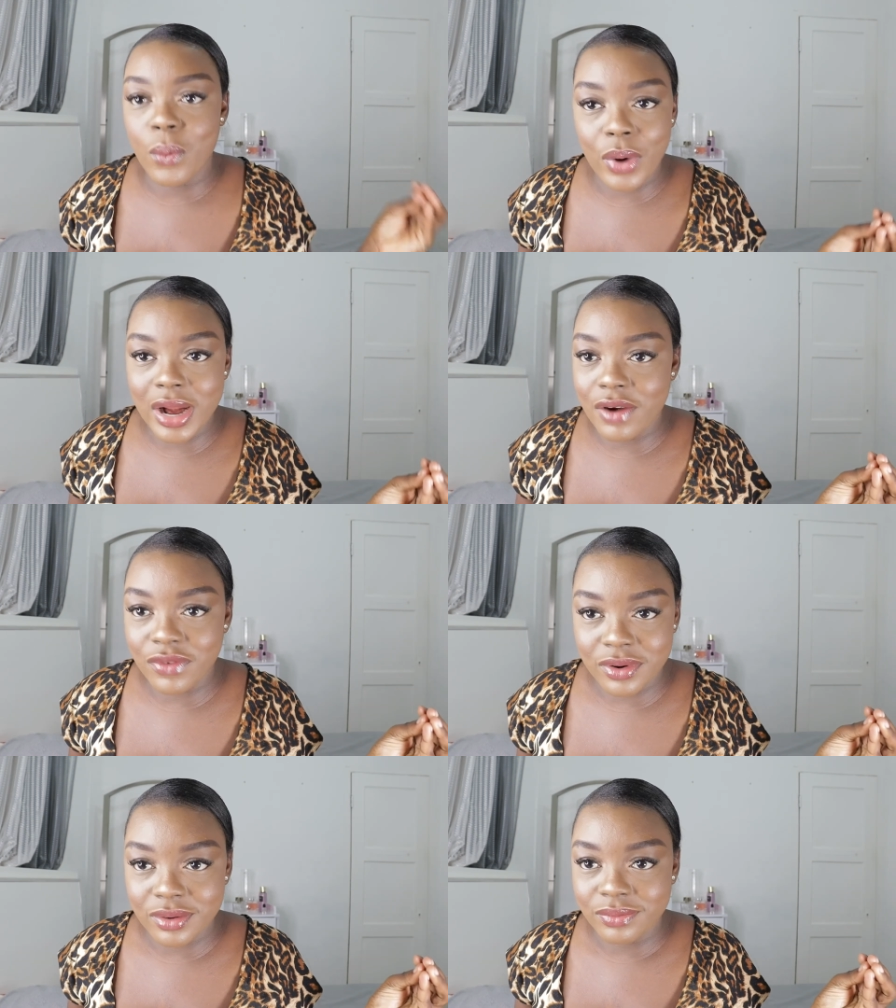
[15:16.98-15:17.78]

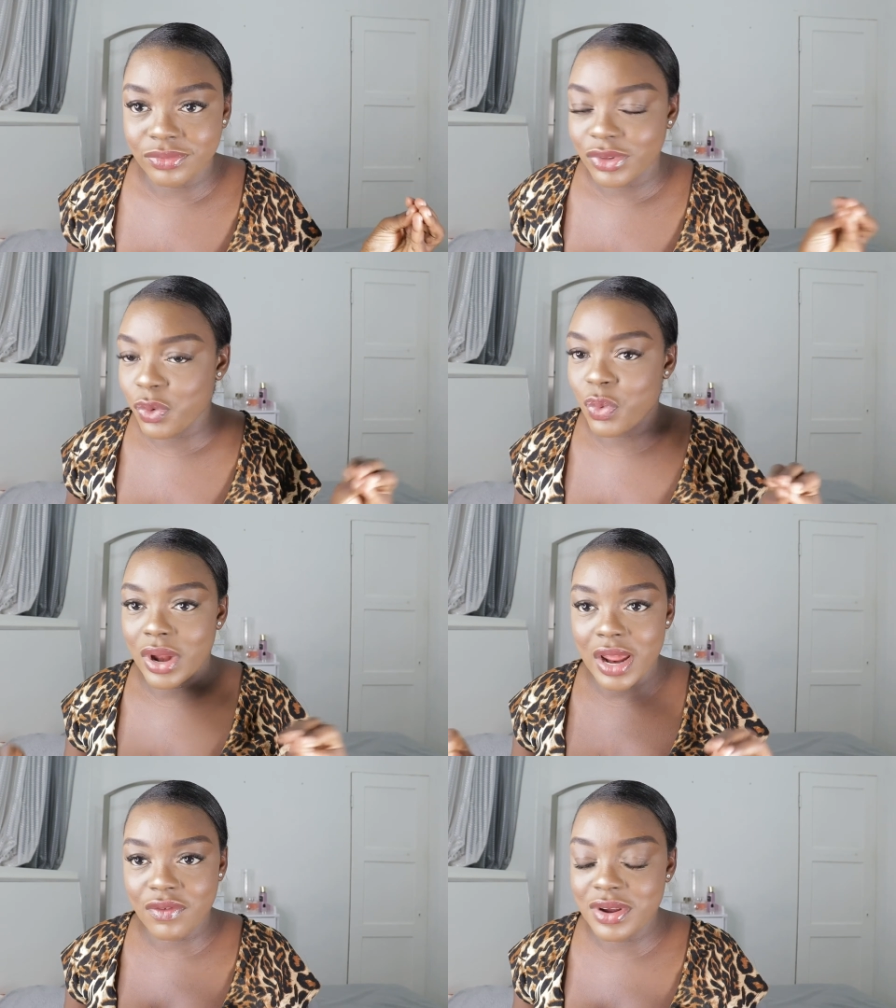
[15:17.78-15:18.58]
whatever
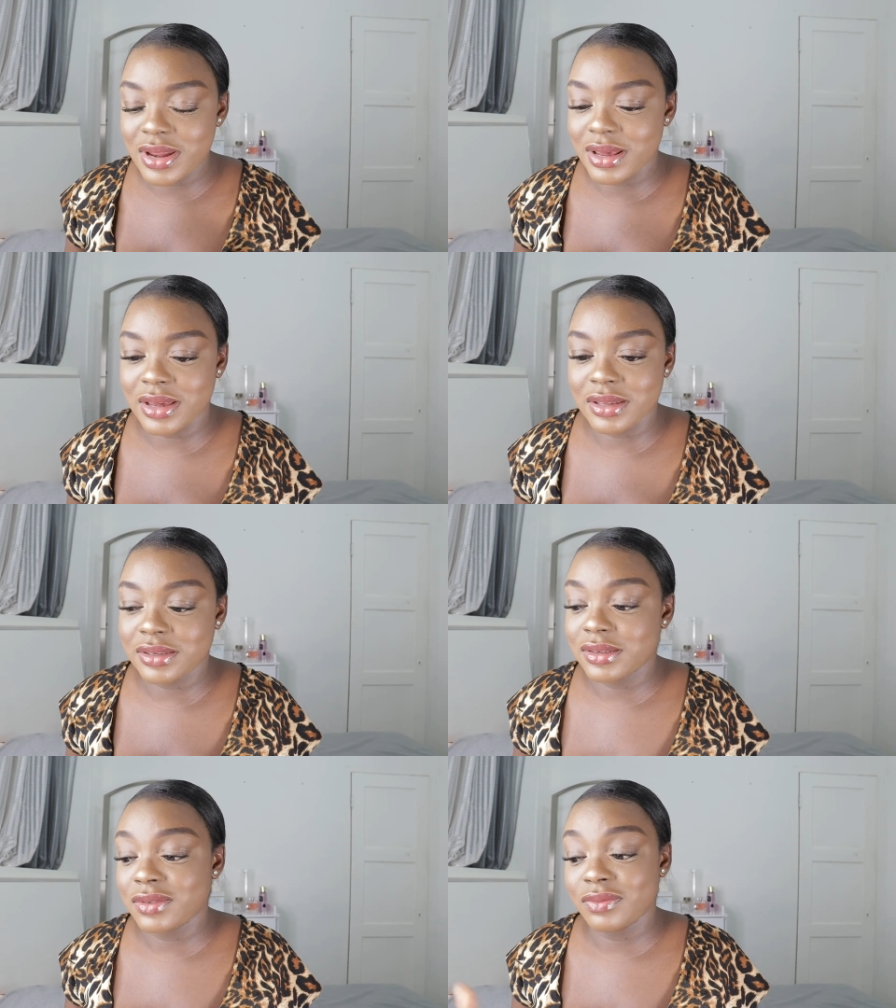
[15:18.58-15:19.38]
whatever it
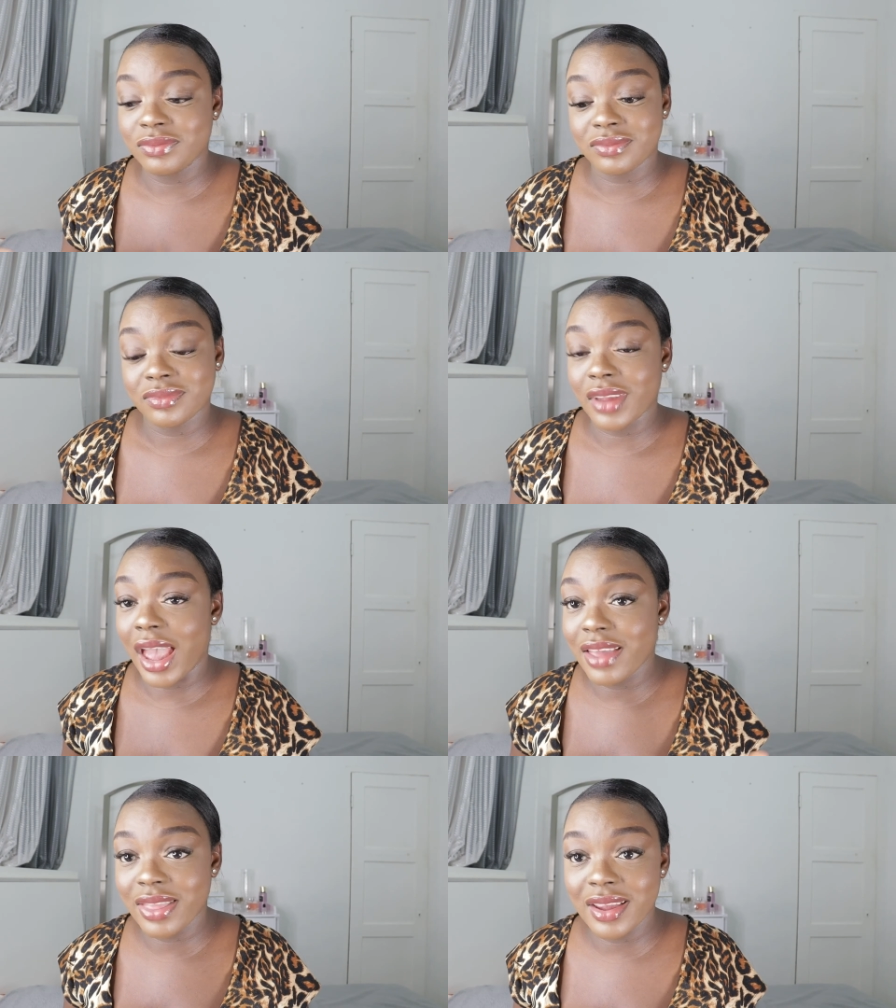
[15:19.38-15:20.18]
is
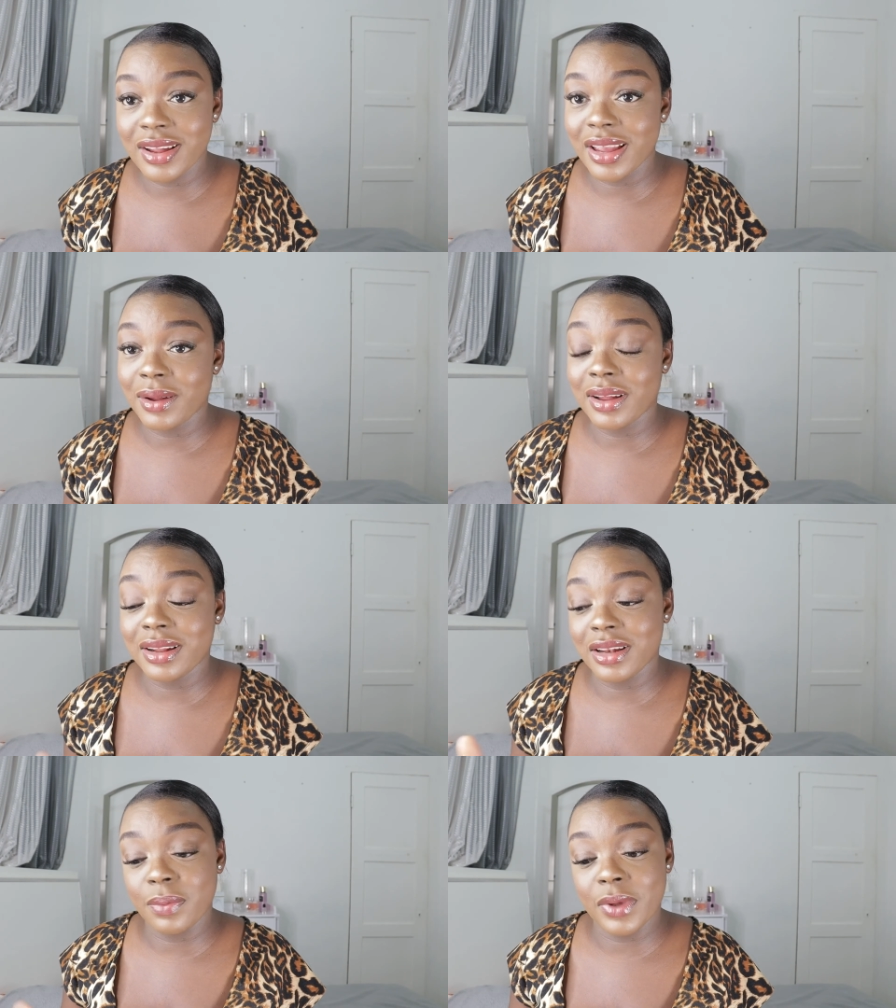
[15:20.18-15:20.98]
i think
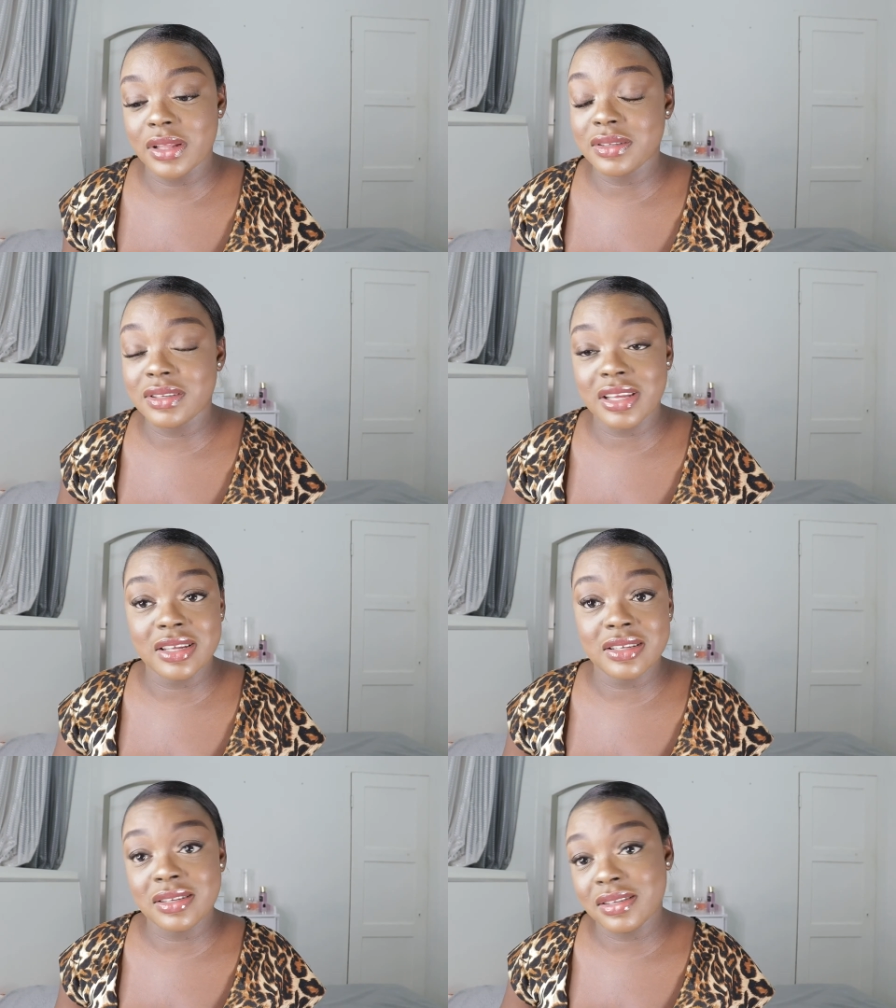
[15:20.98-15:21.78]
clip-ins
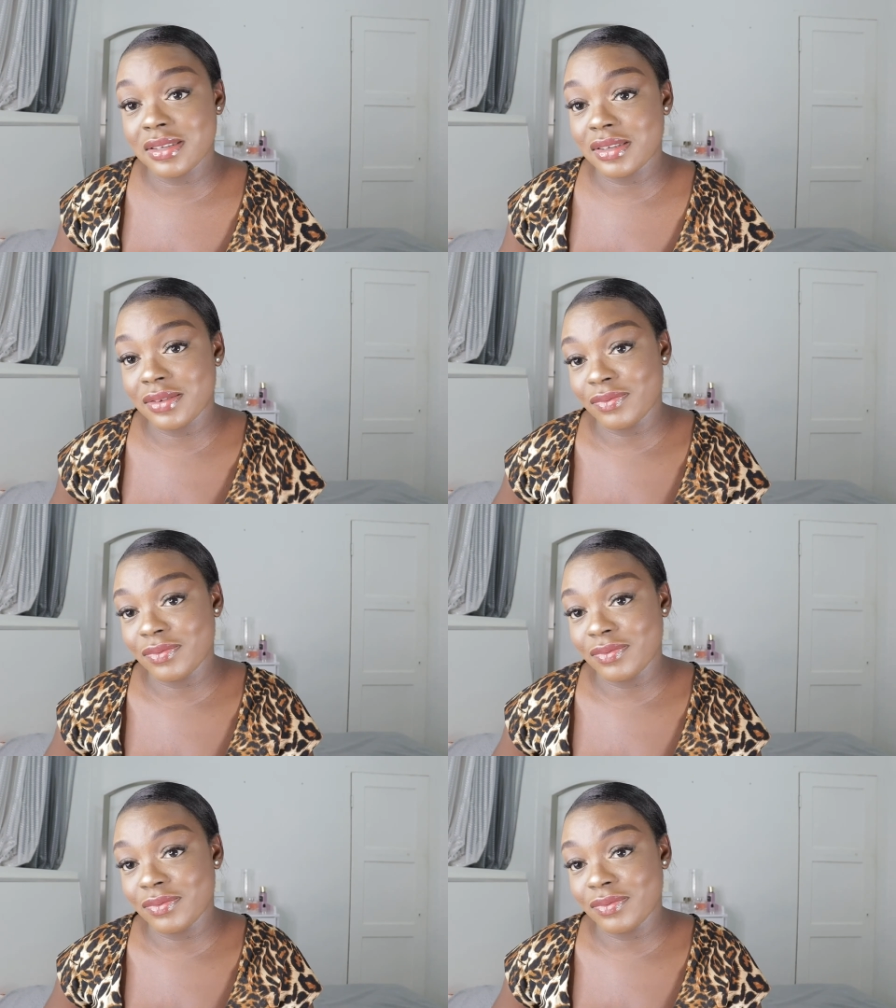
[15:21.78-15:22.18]
is